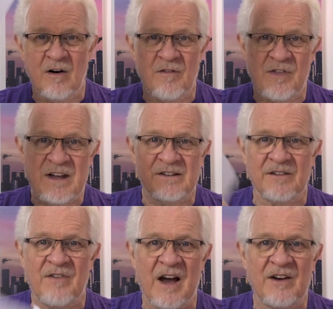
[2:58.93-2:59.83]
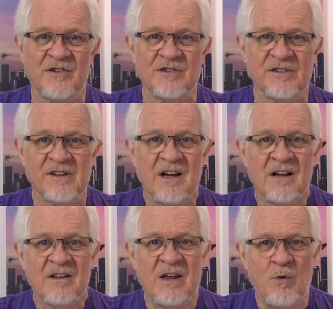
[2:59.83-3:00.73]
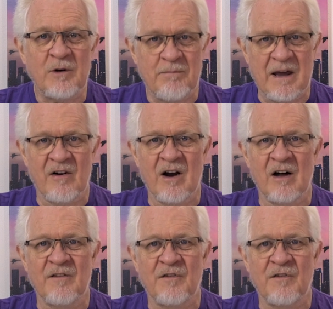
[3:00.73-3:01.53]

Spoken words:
of these advantages, they wouldn't be around